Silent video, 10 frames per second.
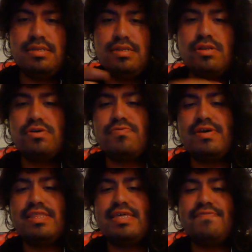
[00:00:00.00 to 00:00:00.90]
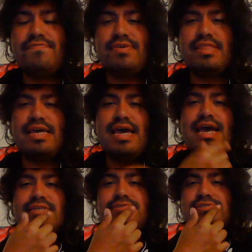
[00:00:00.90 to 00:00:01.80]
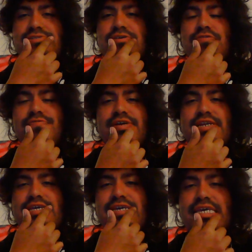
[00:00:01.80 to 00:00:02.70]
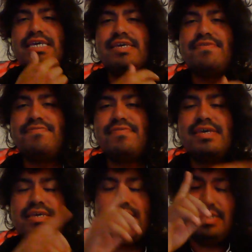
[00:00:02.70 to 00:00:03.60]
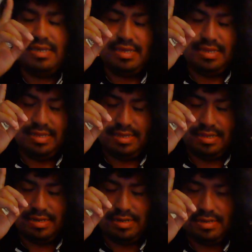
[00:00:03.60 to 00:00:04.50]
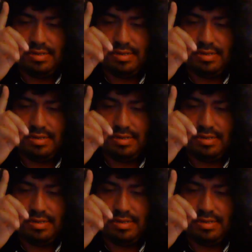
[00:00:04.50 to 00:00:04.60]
Look within for the answers already given.